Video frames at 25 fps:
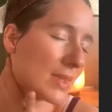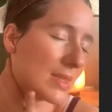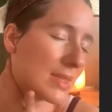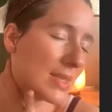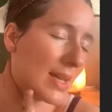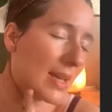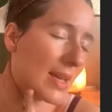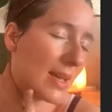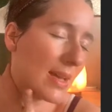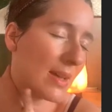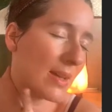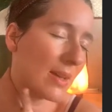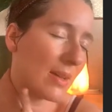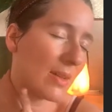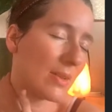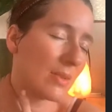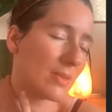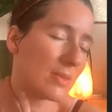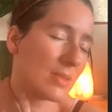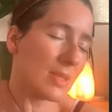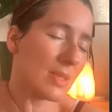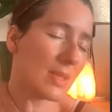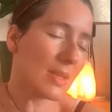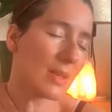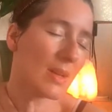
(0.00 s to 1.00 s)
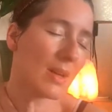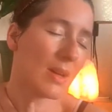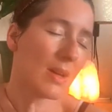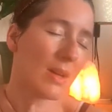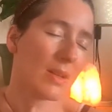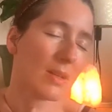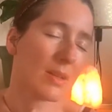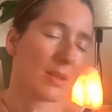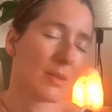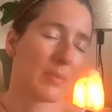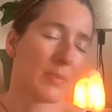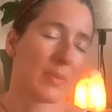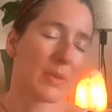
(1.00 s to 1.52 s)
Down to the
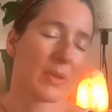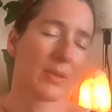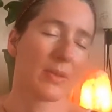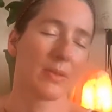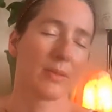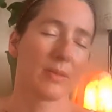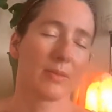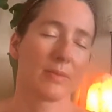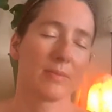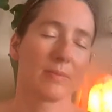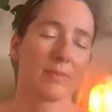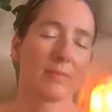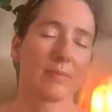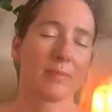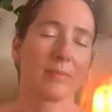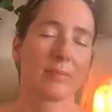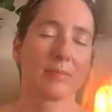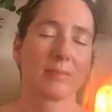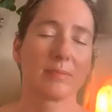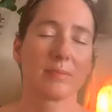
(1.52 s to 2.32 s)
collarbone.